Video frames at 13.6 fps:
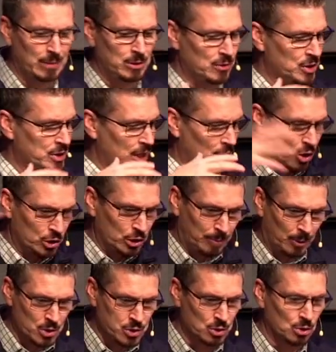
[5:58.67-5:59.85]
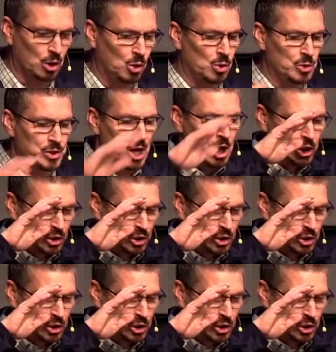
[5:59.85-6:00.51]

Maybe you've set all your personal goals.